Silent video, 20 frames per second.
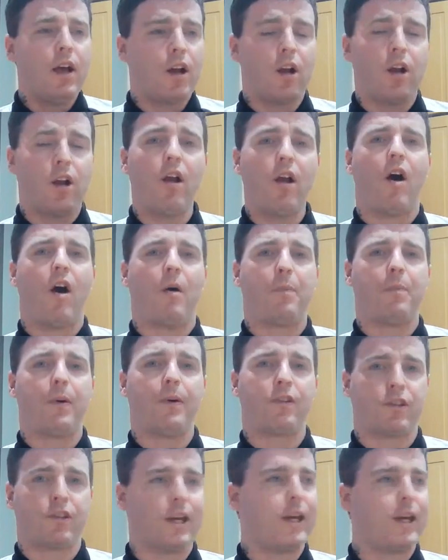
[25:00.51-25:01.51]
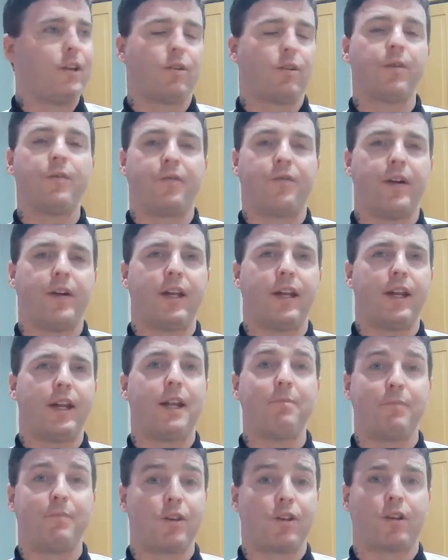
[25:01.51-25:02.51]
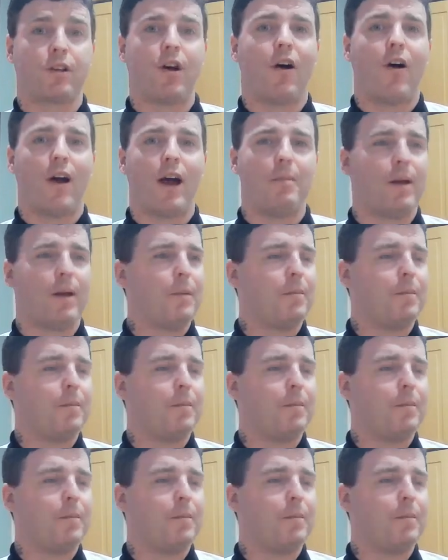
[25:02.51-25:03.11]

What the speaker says: Klopp seen something in him to start him.